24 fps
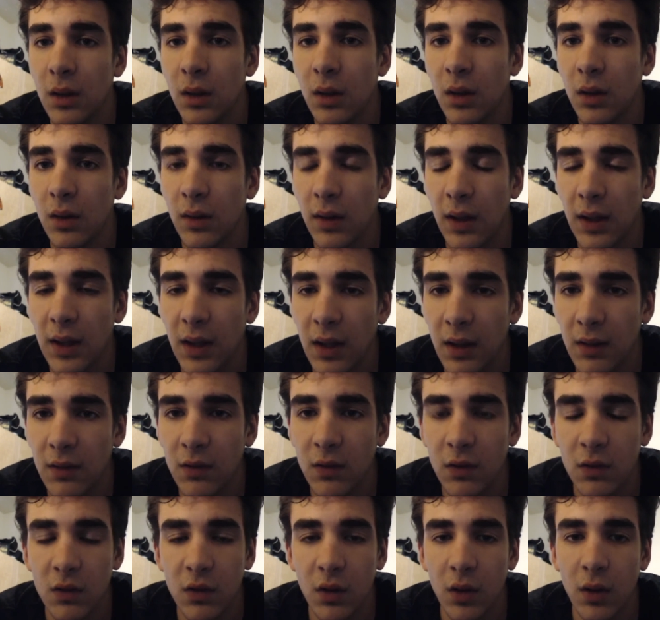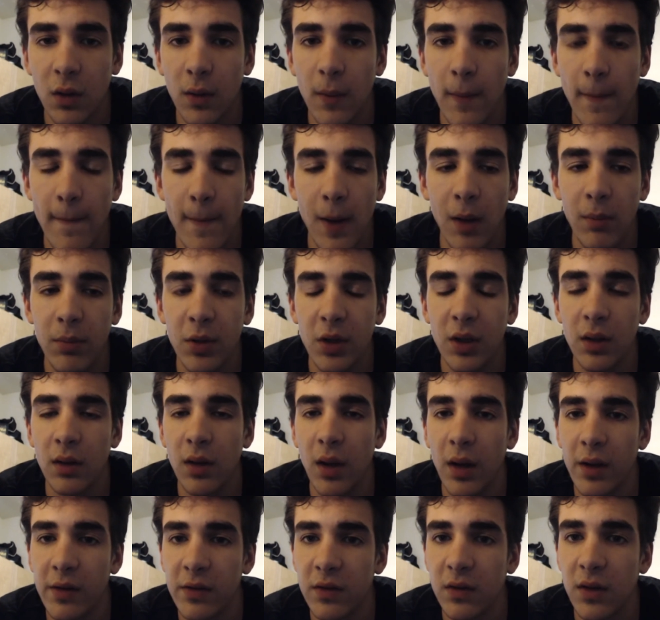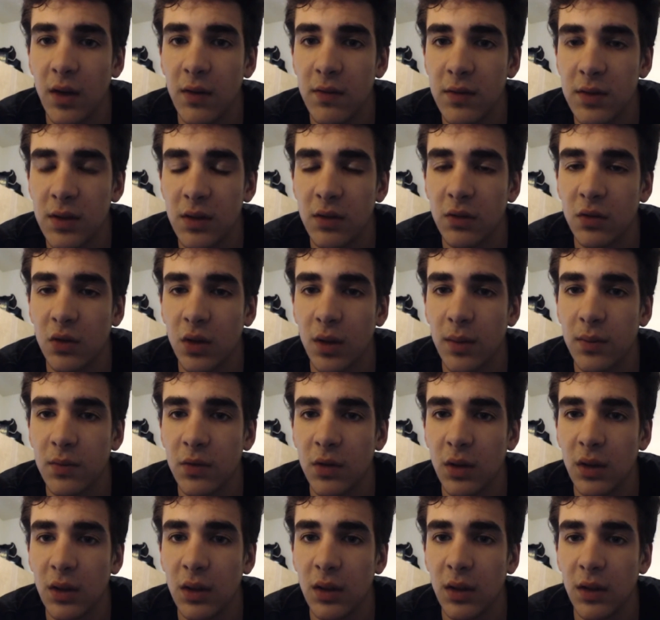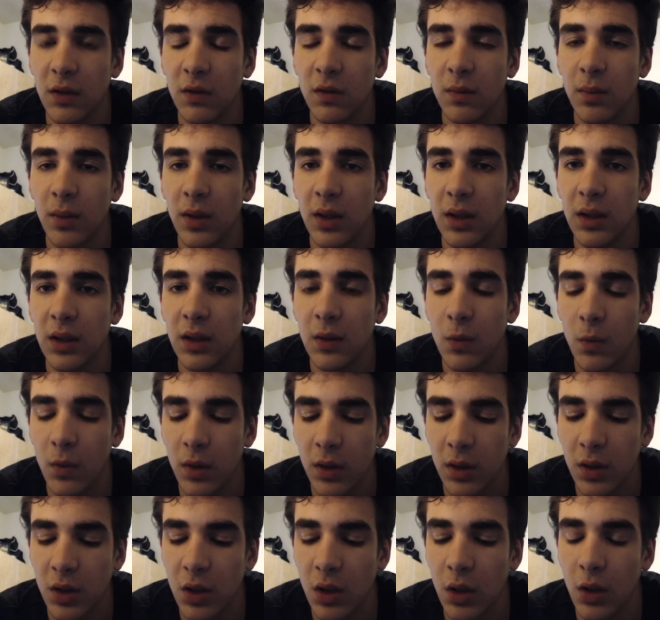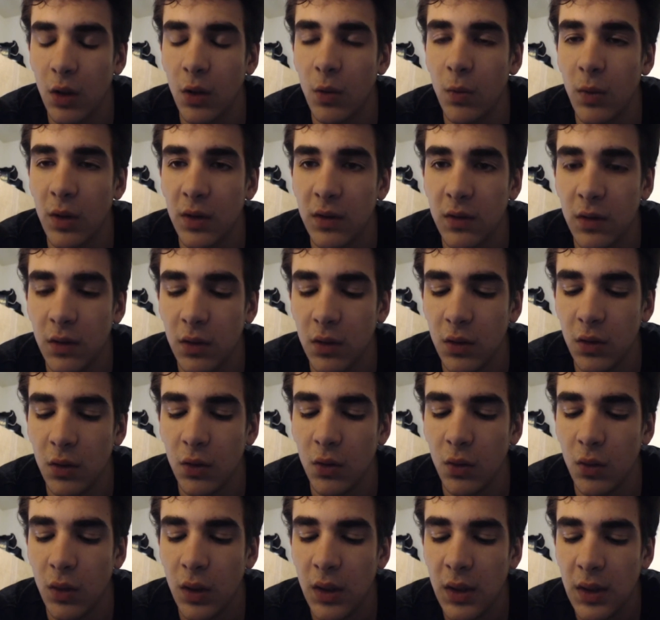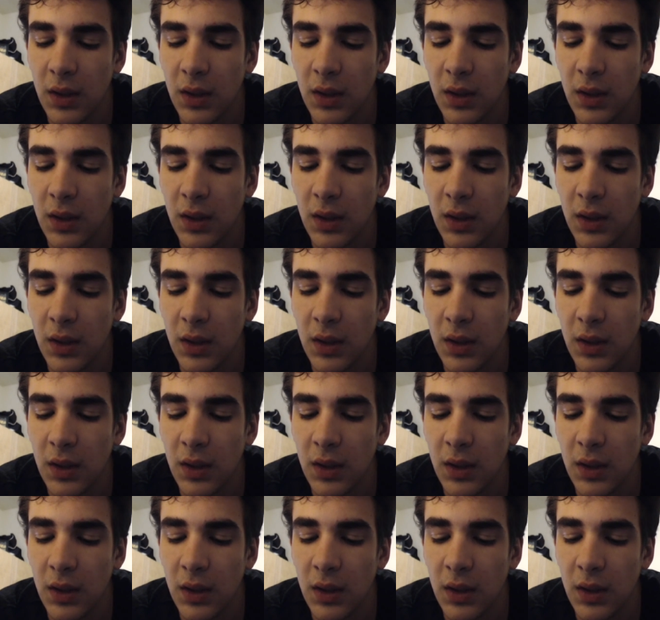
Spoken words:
Okay, guys, so I'll put a lot of stuff in the description explaining where to go, what to do,